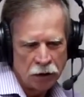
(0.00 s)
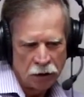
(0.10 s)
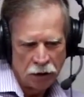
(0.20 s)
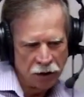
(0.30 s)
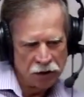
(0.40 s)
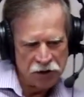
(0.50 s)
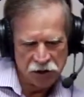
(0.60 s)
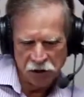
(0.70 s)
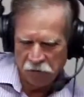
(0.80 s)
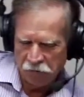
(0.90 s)
And I
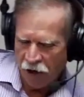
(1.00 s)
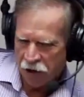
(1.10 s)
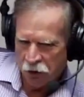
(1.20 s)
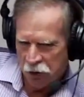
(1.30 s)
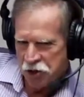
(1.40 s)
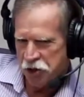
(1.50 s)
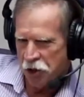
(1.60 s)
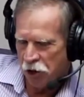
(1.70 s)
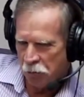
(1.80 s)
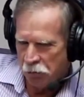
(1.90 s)
consider the fact that we're
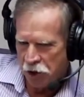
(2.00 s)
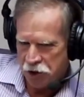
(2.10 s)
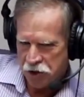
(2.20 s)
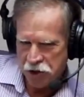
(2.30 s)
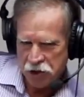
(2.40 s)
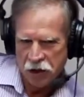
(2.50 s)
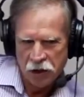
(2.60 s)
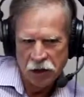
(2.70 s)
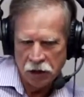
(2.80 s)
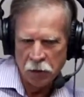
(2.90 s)
still in business
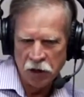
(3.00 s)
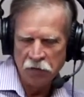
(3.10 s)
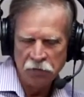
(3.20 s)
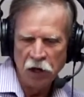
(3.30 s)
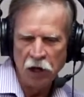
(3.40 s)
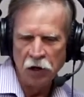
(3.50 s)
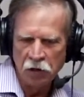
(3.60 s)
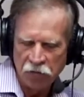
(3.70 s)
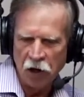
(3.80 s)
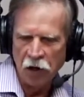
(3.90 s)
to be
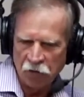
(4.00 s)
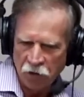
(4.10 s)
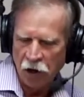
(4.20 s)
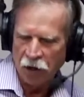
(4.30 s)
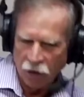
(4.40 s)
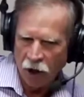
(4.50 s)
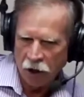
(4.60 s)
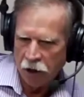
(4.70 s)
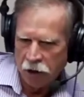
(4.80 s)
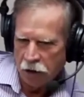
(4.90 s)
very, very, very
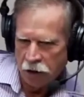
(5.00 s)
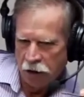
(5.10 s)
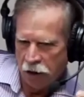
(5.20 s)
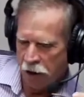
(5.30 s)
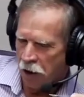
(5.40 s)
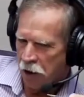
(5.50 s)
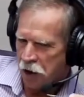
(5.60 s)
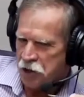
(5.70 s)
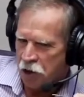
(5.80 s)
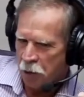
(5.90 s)
lucky, in
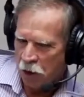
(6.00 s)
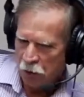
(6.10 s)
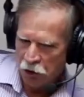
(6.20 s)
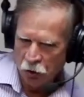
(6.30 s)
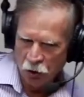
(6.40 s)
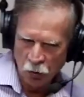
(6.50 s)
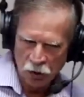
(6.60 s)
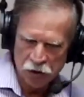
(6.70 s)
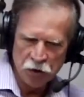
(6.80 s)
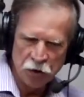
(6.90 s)
addition to maybe doing
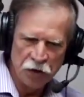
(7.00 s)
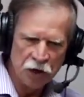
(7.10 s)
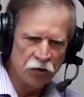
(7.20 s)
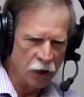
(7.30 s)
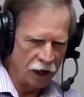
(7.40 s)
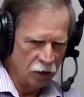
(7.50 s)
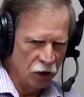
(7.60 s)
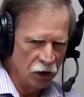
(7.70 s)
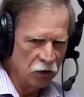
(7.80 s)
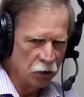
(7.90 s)
one or two things right
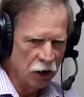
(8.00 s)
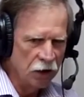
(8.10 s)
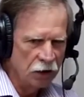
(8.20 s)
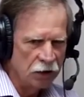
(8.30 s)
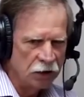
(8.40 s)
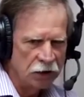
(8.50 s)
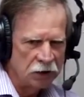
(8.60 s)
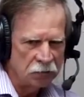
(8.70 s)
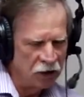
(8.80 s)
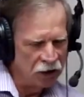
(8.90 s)
along the way.
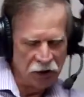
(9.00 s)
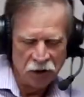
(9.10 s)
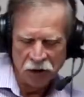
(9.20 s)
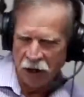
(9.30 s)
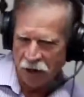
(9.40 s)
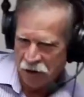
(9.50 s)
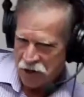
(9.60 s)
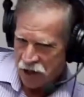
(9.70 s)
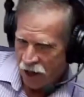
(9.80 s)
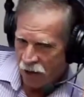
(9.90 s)
But you cannot
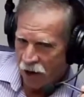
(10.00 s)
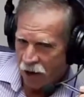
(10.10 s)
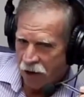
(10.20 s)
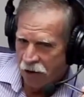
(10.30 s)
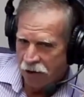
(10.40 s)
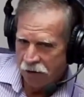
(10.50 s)
discount luck.